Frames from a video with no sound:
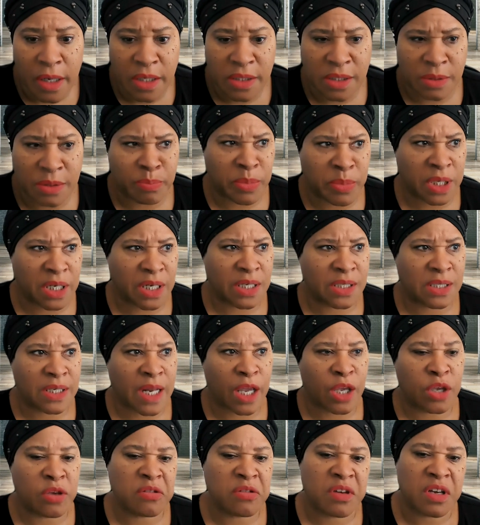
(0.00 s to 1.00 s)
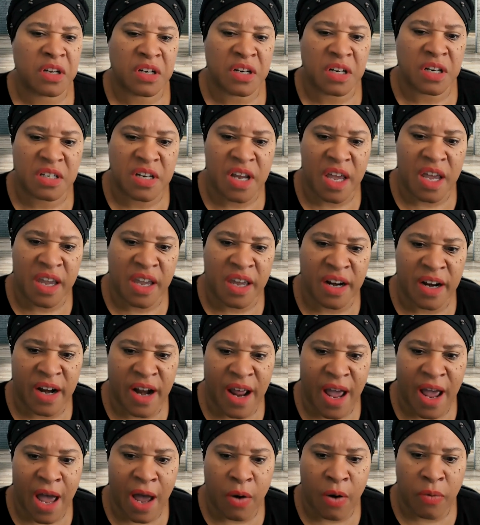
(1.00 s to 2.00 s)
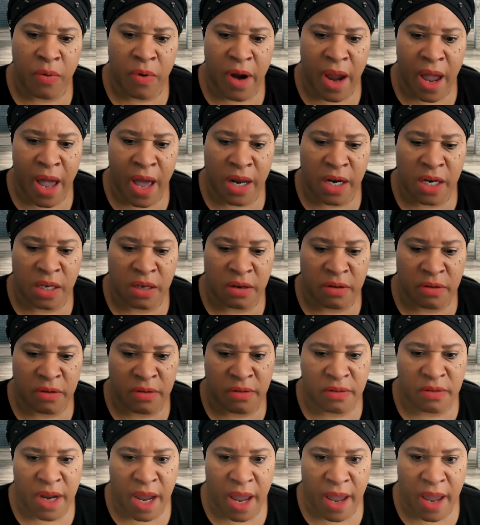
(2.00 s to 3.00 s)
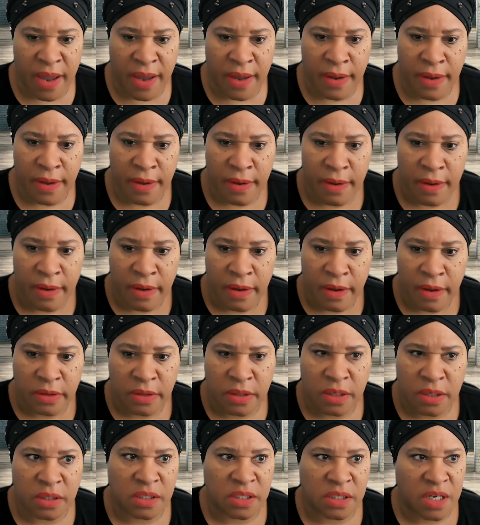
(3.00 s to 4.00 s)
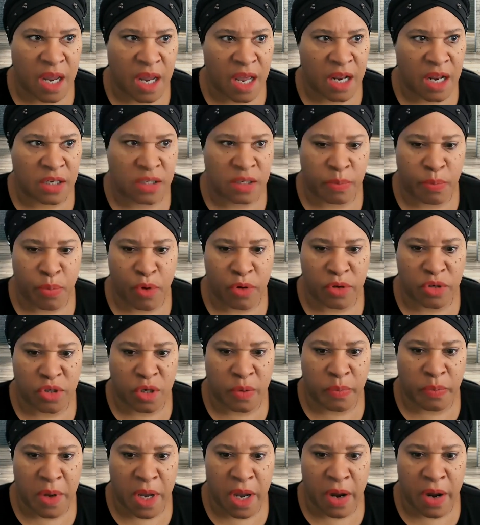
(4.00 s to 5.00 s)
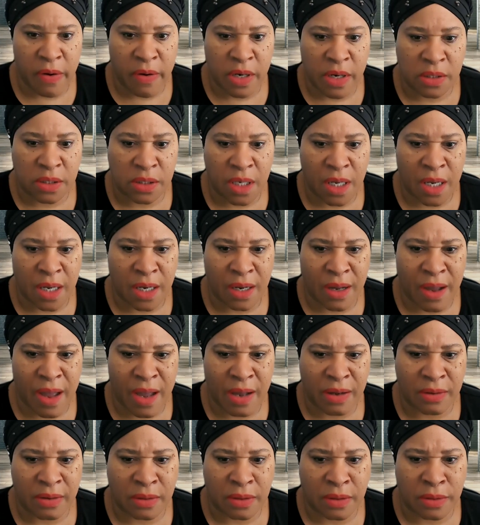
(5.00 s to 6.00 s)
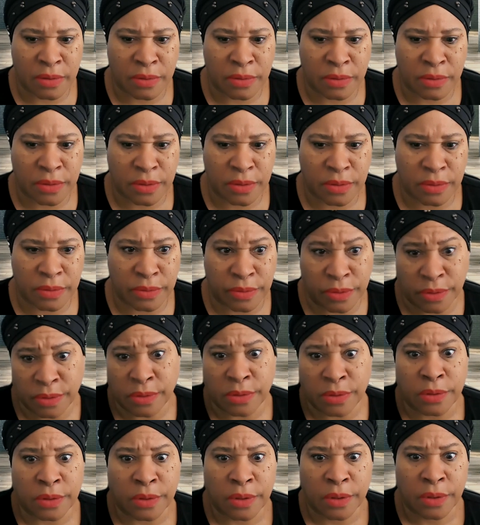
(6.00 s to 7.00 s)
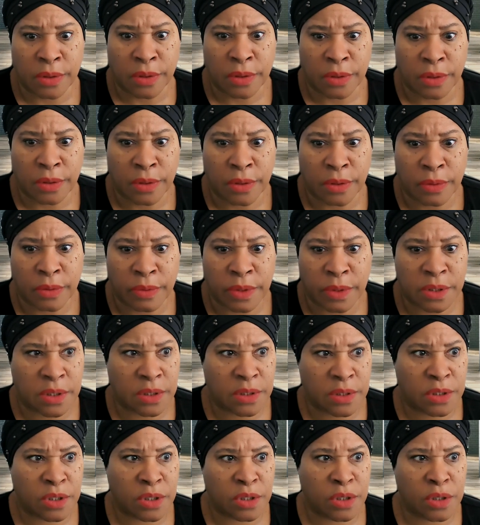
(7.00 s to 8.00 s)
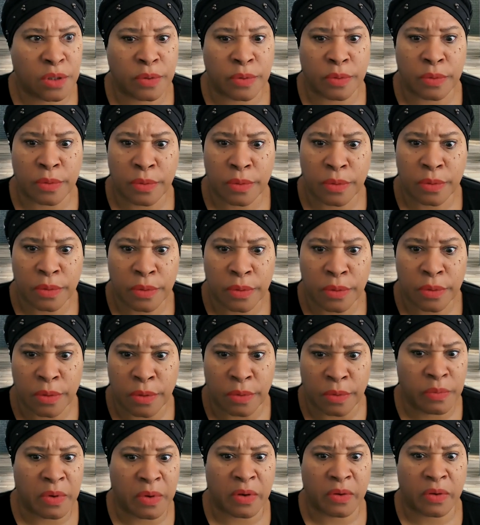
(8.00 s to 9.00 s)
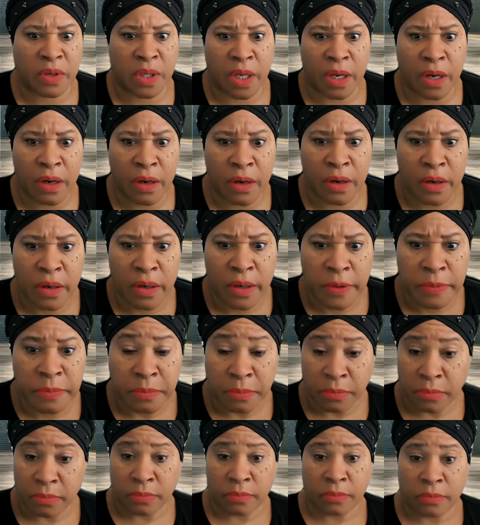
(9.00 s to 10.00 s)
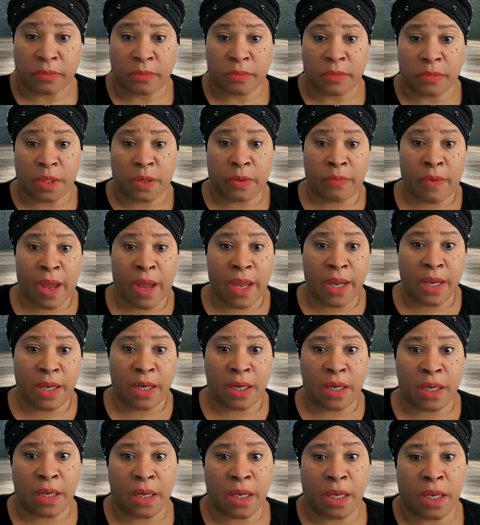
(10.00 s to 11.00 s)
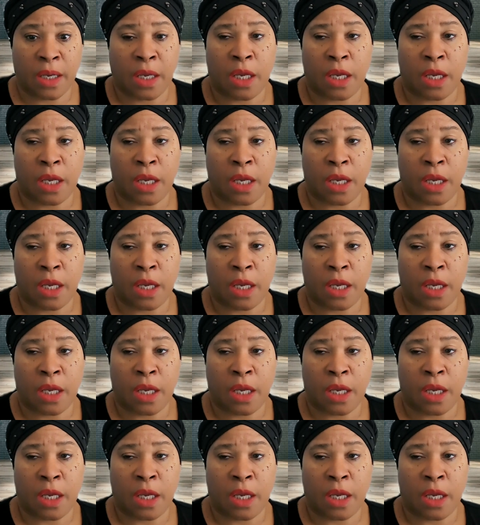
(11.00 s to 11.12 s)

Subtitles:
Because Billy's like, "You couldn't have taken an hour out of your day to stand support your parents." And Kyle goes, "What's it to you? You weren't there." Right?